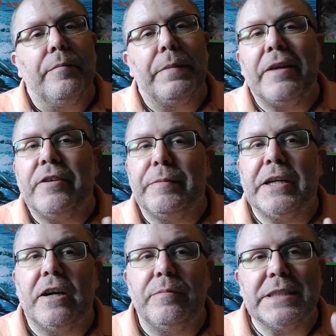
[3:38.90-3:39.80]
But if it
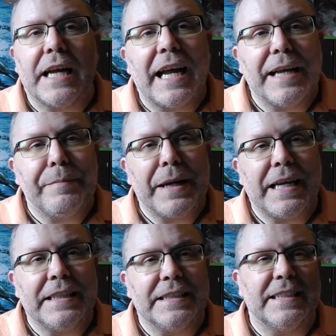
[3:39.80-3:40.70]
becomes high
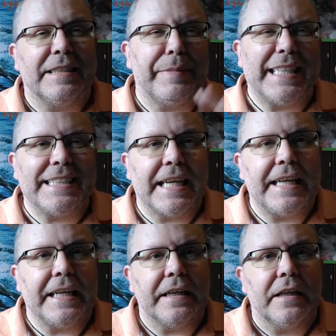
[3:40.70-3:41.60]
pitched and a bit
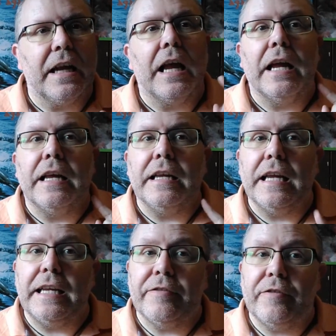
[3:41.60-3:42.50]
tinny,
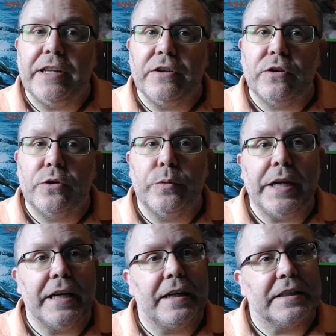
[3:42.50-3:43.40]
you've went the wrong
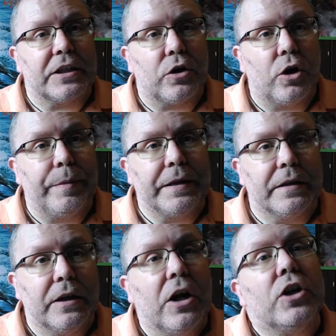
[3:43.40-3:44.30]
way and it's a common.
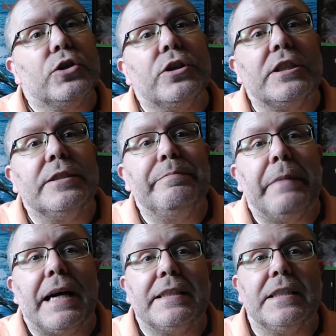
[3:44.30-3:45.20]
So it doesn't
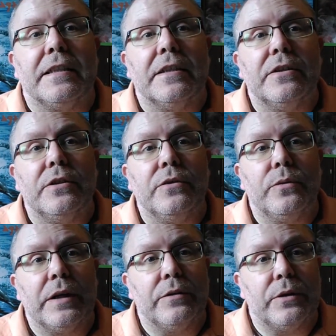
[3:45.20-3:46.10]
matter
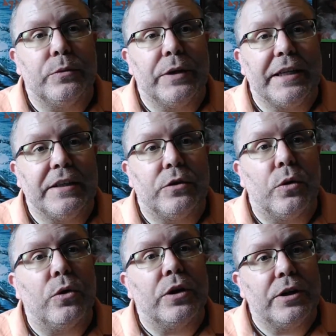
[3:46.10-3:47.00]
what, what way you
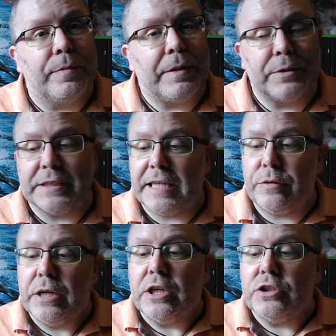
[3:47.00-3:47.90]
go, you'll be able to tell.